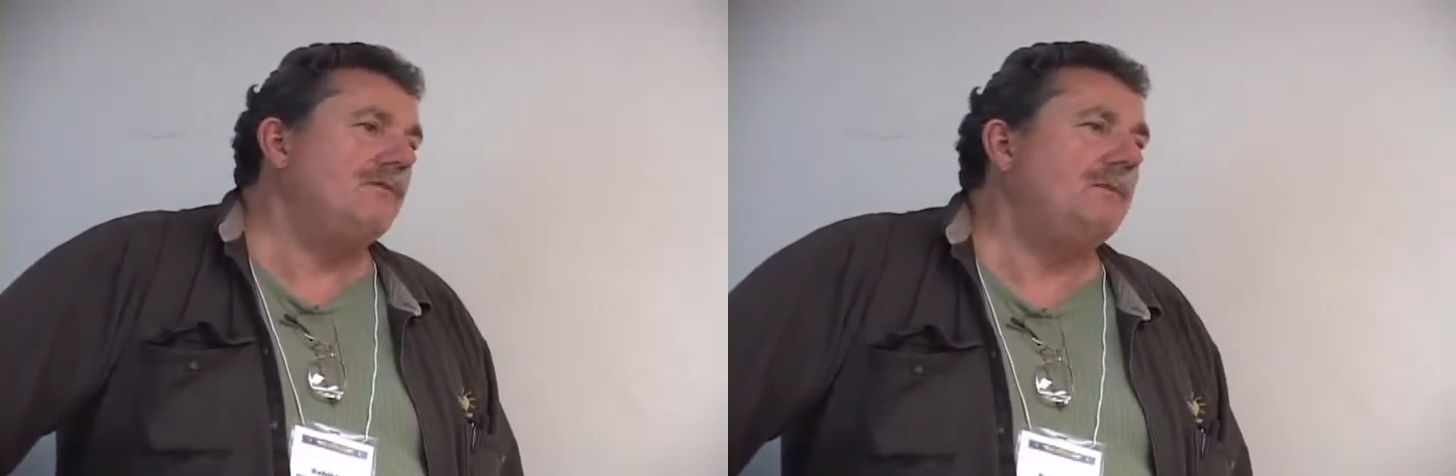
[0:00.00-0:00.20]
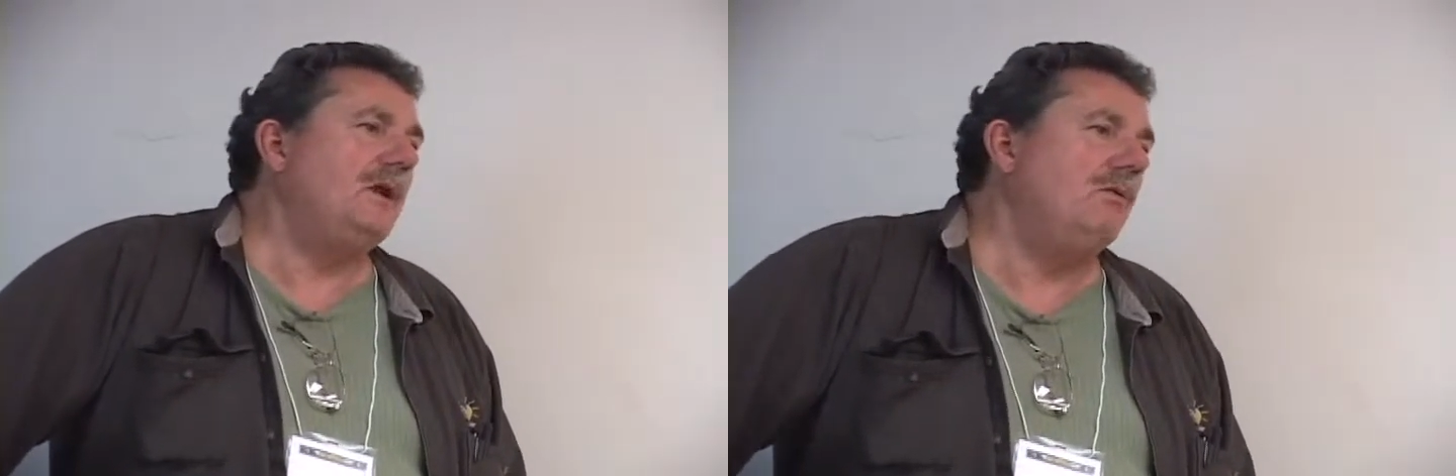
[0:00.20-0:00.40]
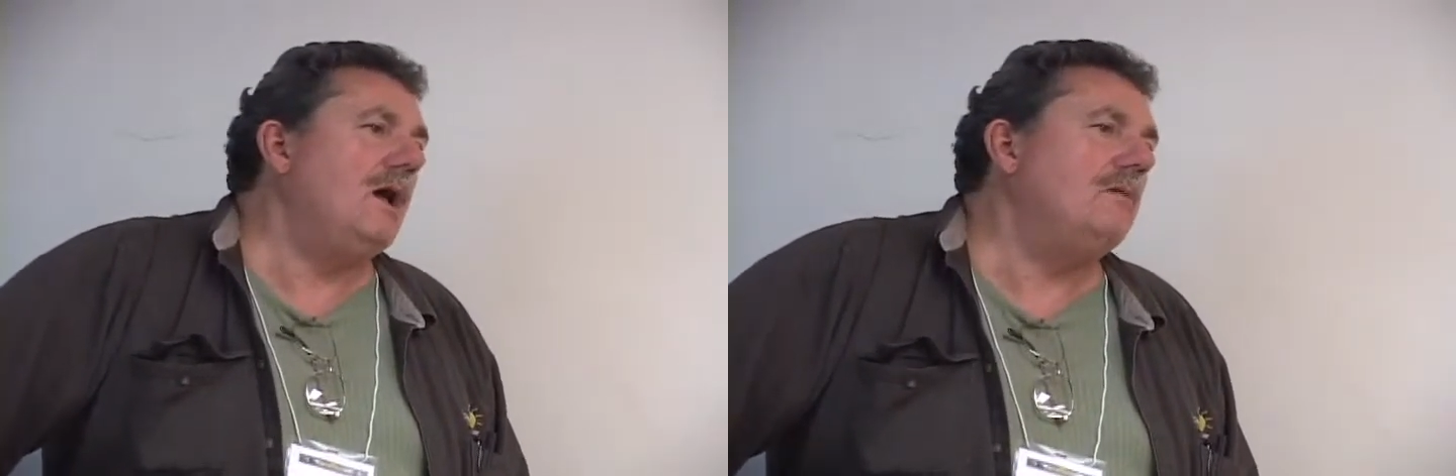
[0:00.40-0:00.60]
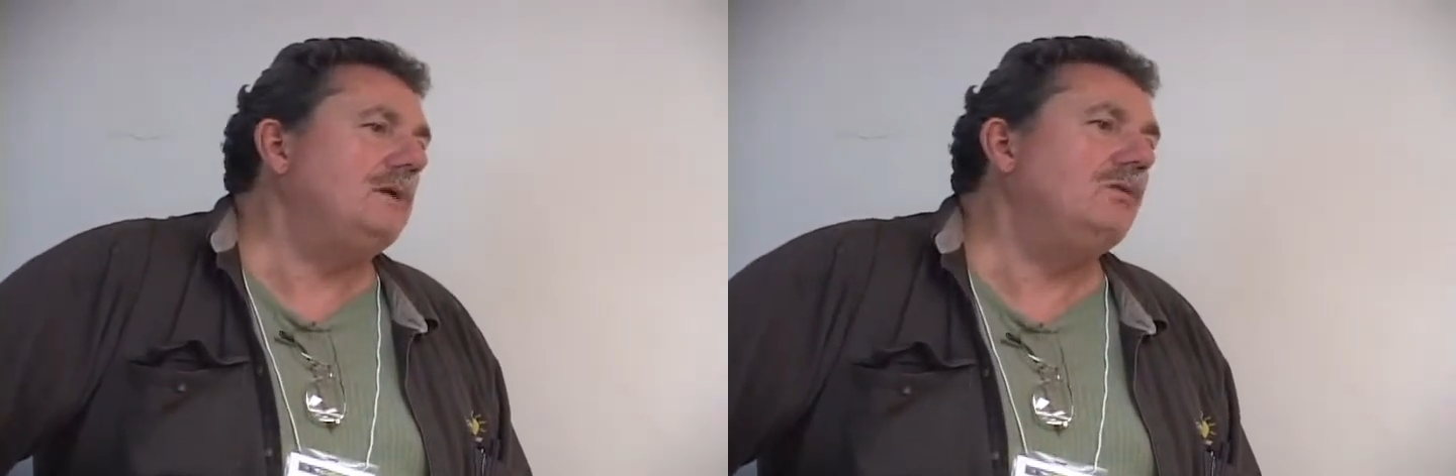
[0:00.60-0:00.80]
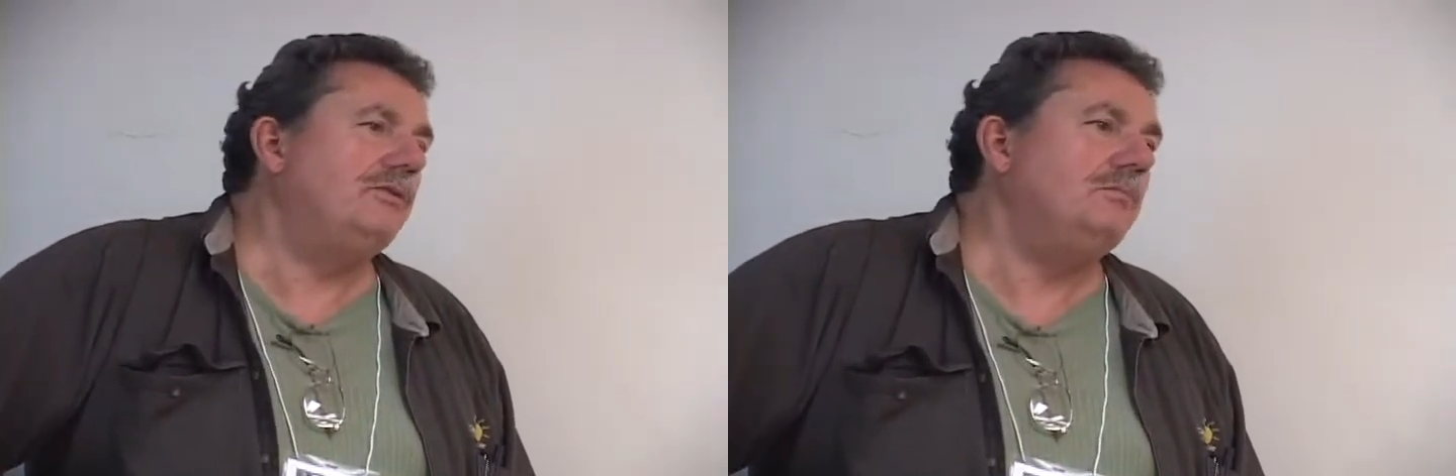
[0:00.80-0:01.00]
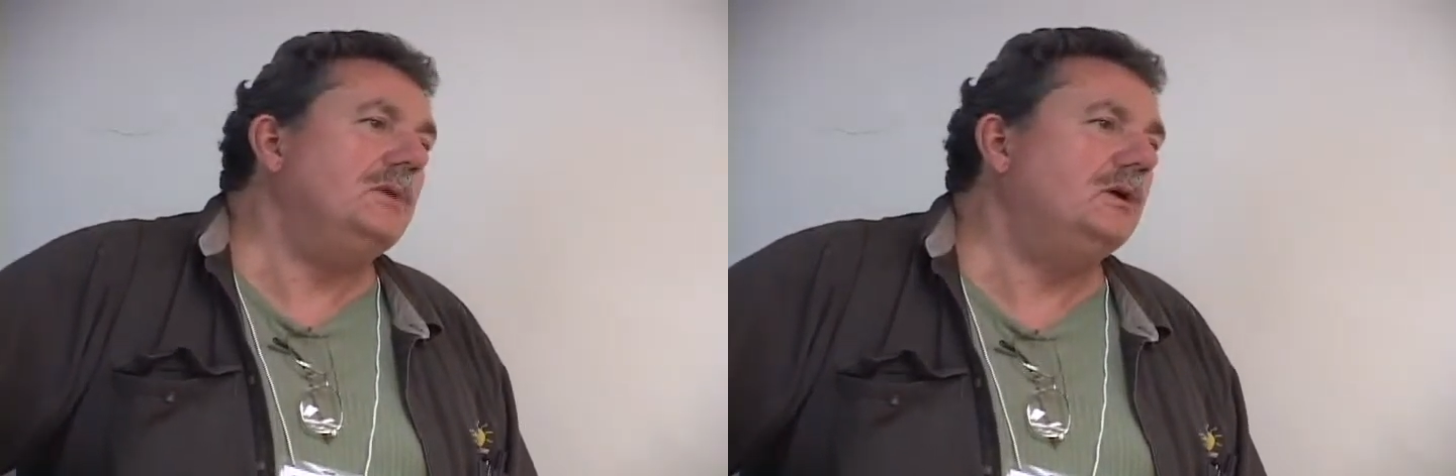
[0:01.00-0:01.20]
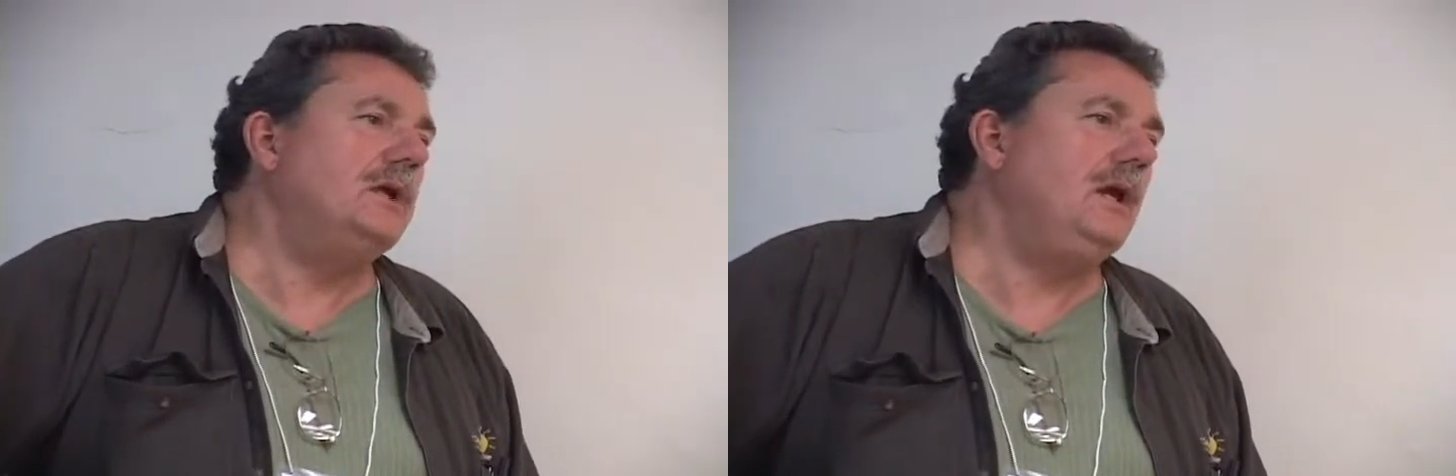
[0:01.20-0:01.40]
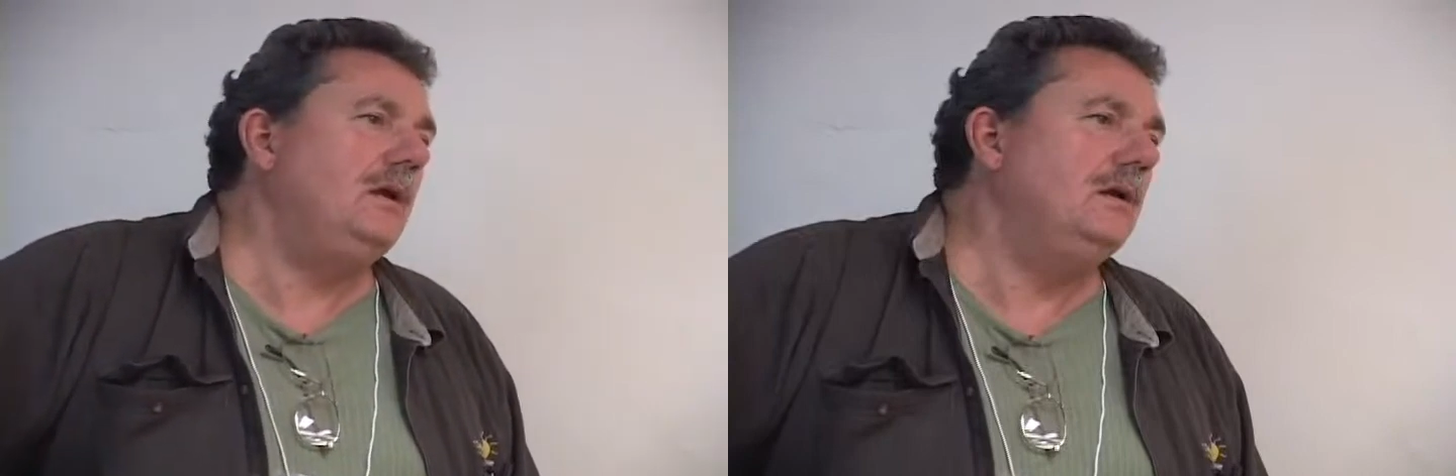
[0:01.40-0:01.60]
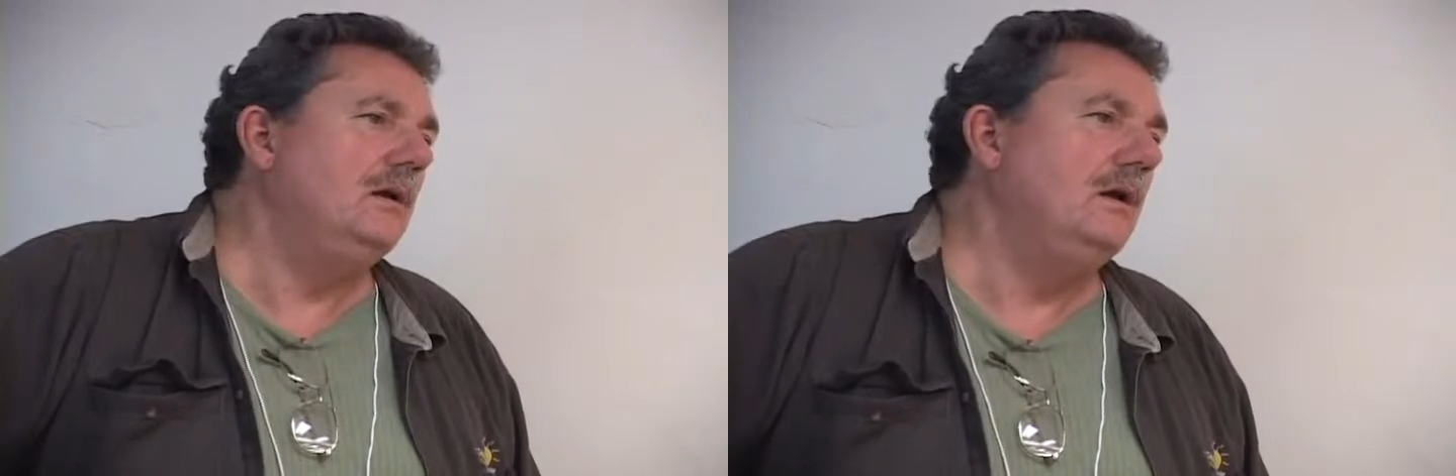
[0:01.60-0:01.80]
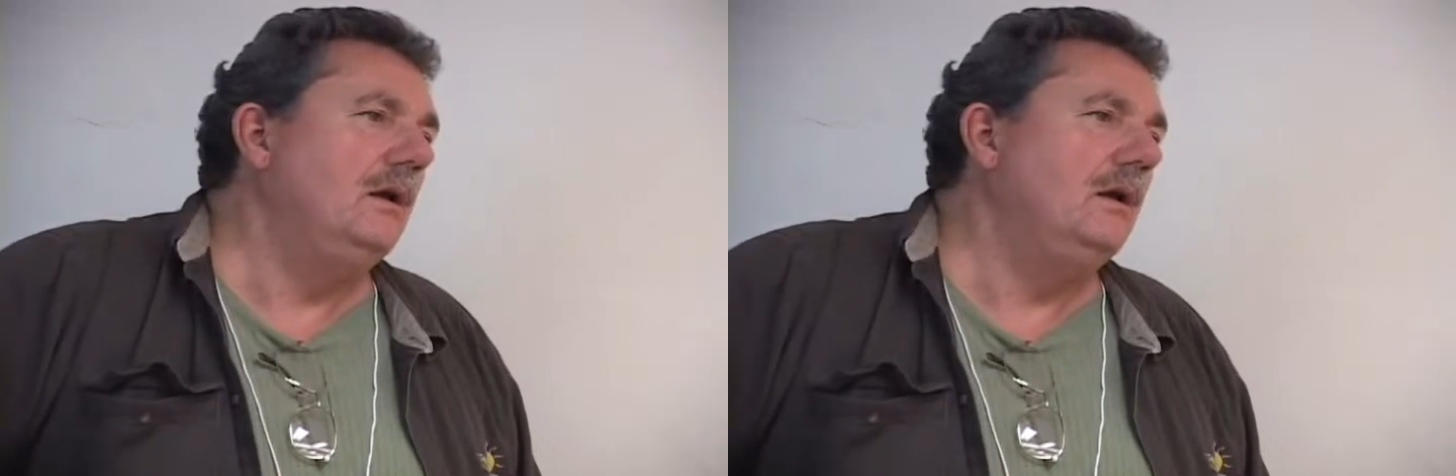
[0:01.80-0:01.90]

everybody around me was milking,